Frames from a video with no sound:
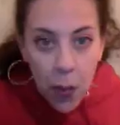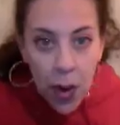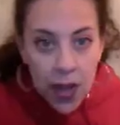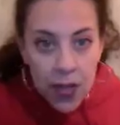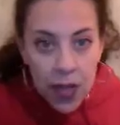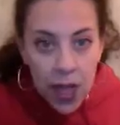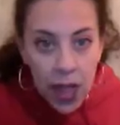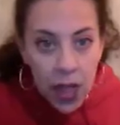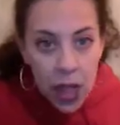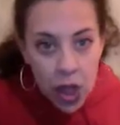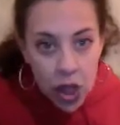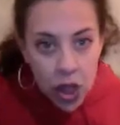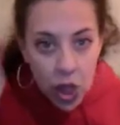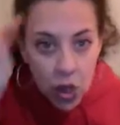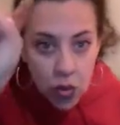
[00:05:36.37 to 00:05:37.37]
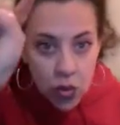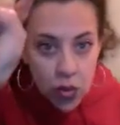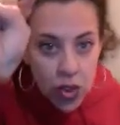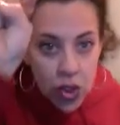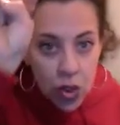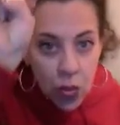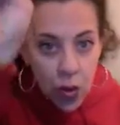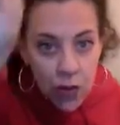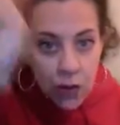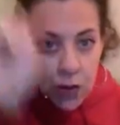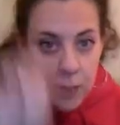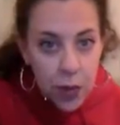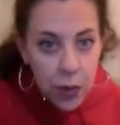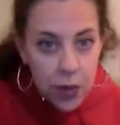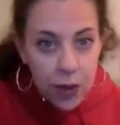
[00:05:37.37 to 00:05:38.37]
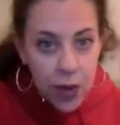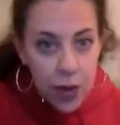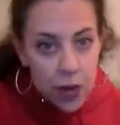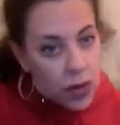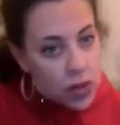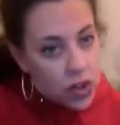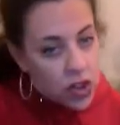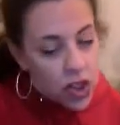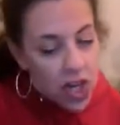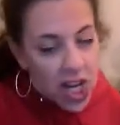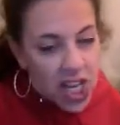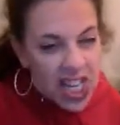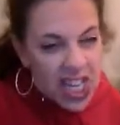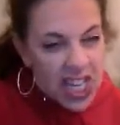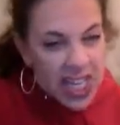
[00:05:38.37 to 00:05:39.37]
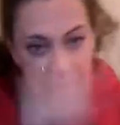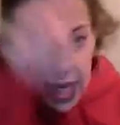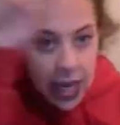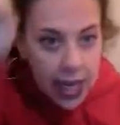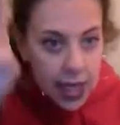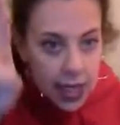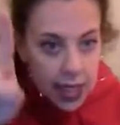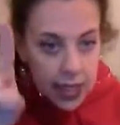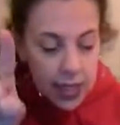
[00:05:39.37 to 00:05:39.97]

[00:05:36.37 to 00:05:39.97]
way of thinking it, those 1 for me, 1 for you is just going to kick